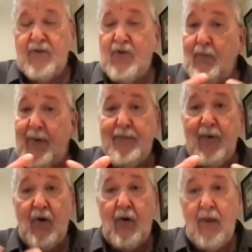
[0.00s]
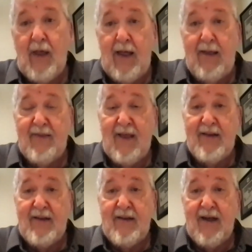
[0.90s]
two people
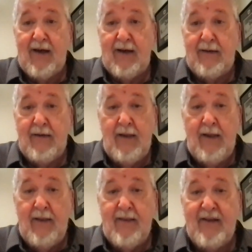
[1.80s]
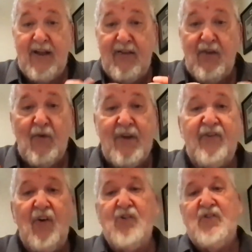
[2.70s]
that did the
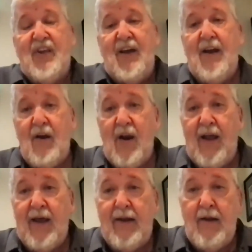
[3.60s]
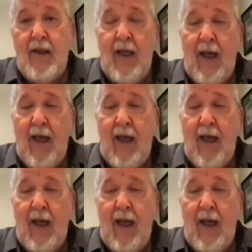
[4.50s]
research there, and